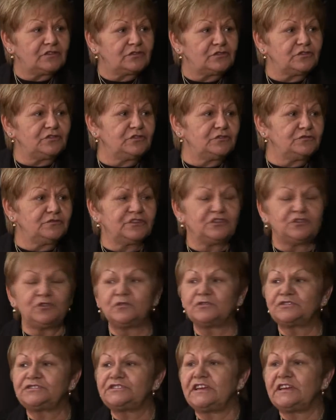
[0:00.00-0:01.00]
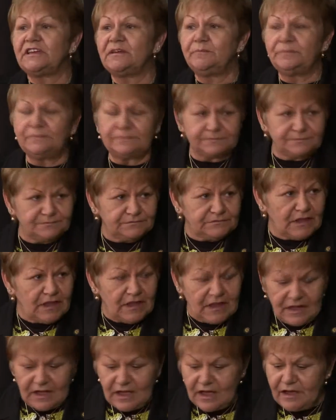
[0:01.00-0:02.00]
to you and your team
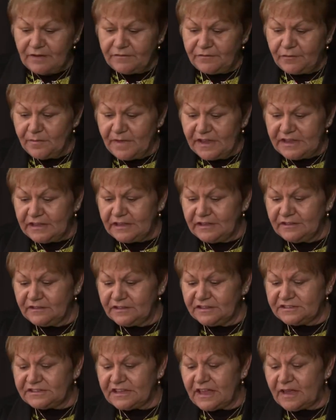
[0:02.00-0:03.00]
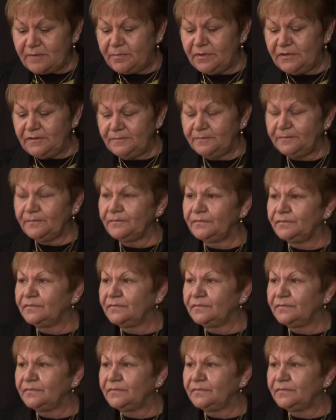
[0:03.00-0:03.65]
for making this happen.